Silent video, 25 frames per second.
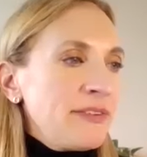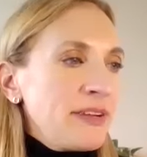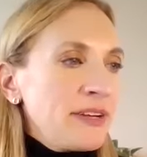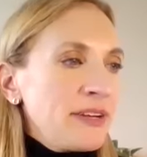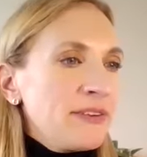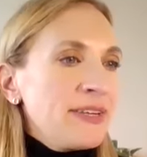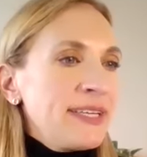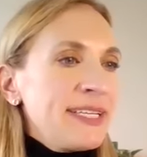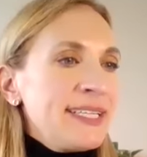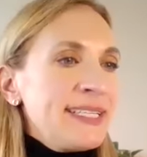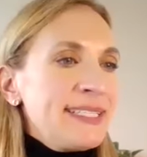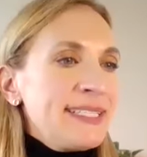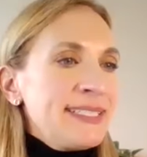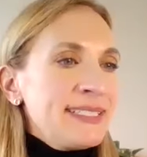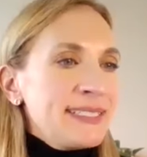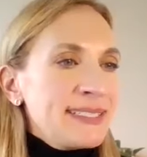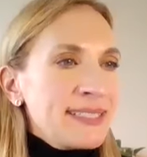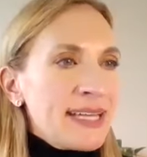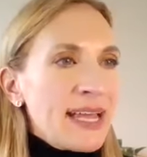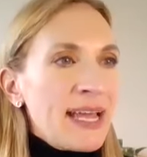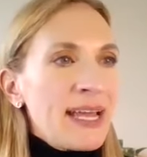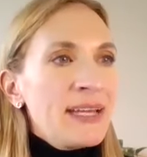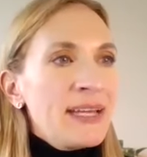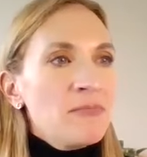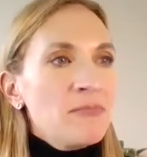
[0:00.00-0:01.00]
very
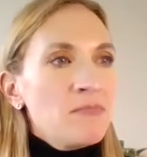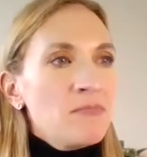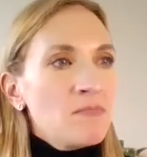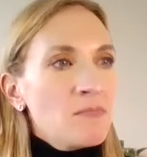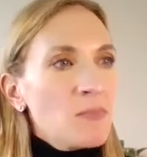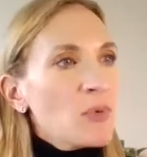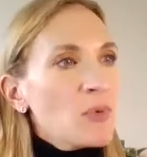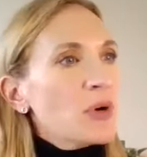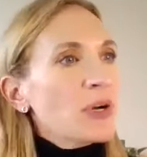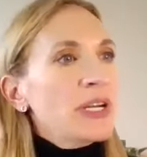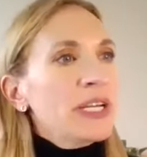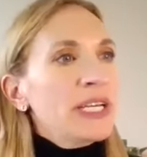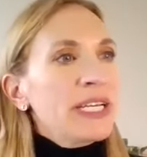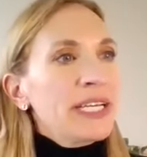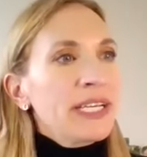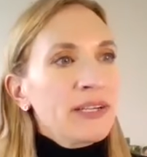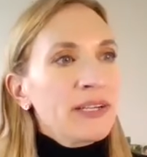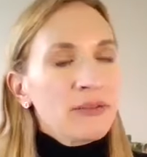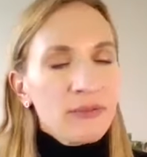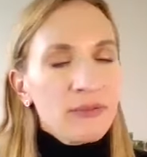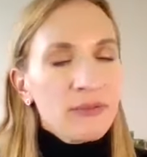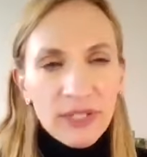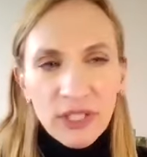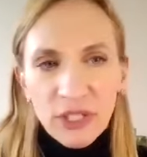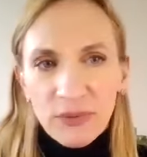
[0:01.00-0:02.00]
set
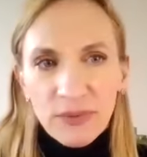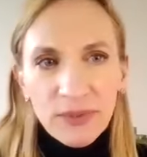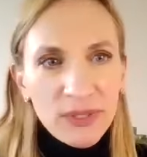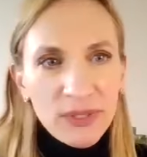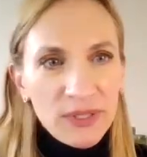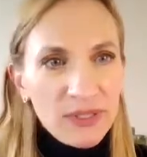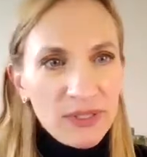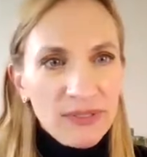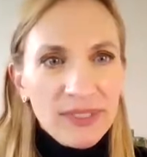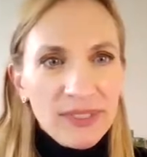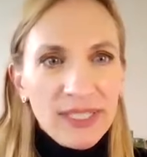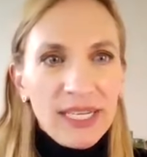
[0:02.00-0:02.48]
morning ritual